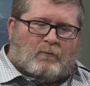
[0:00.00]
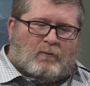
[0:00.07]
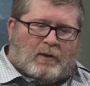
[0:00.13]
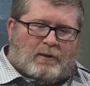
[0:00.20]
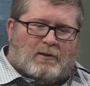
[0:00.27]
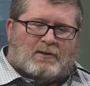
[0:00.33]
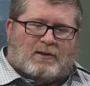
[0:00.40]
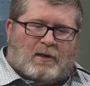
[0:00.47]

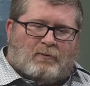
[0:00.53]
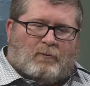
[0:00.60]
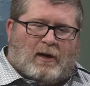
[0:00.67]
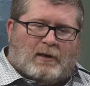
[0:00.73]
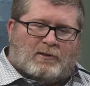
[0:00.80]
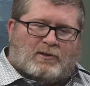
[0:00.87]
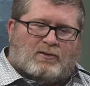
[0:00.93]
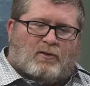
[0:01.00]
when the sun
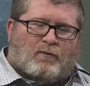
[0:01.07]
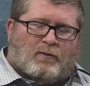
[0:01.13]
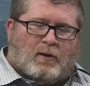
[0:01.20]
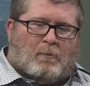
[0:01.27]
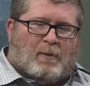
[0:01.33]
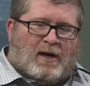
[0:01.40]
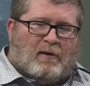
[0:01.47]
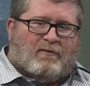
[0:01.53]
rises over
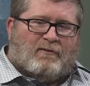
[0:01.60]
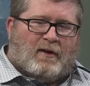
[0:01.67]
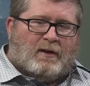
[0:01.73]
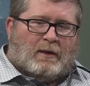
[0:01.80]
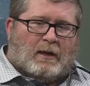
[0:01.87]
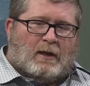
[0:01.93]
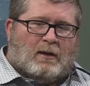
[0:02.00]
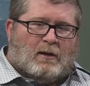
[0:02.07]
the Bay of
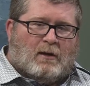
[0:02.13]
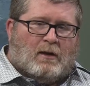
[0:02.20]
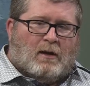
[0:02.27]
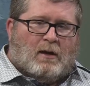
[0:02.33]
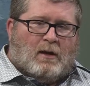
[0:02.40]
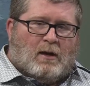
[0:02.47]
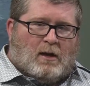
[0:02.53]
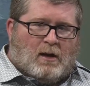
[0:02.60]
Fundy,
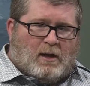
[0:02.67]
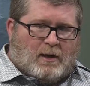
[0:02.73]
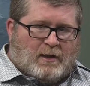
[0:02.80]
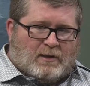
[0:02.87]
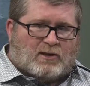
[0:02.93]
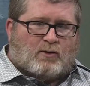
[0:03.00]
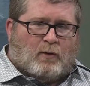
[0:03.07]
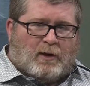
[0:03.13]

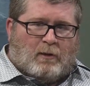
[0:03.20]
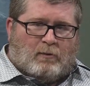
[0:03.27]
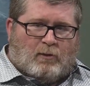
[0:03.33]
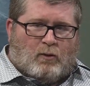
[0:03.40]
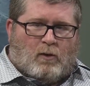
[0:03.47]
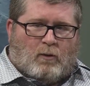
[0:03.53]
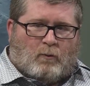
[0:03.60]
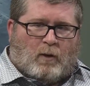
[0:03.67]
it's quite a
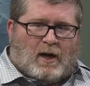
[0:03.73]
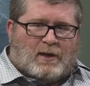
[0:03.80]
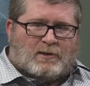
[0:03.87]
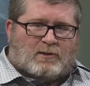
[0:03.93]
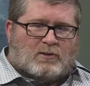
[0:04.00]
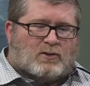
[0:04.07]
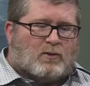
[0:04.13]
low horizon.